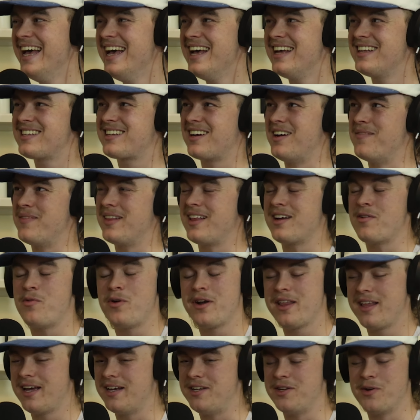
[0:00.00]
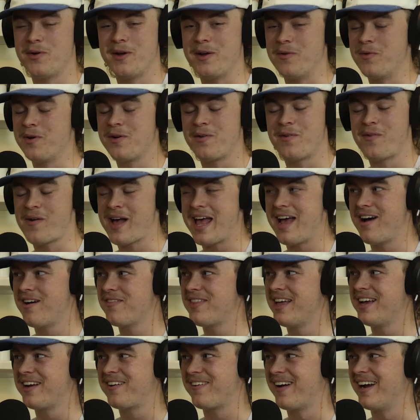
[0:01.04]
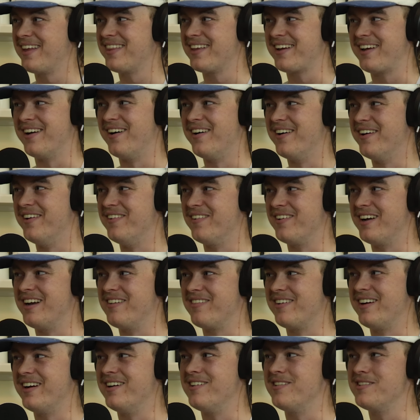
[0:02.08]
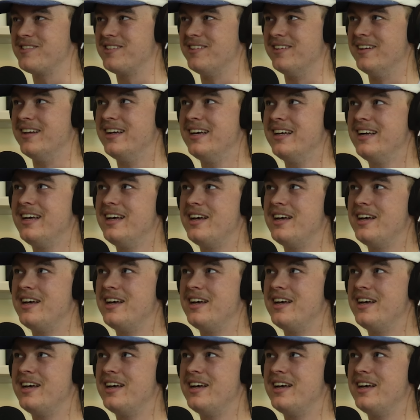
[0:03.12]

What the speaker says: it's kind of be like, what are they doing? How have they cracked the code, whatever else, and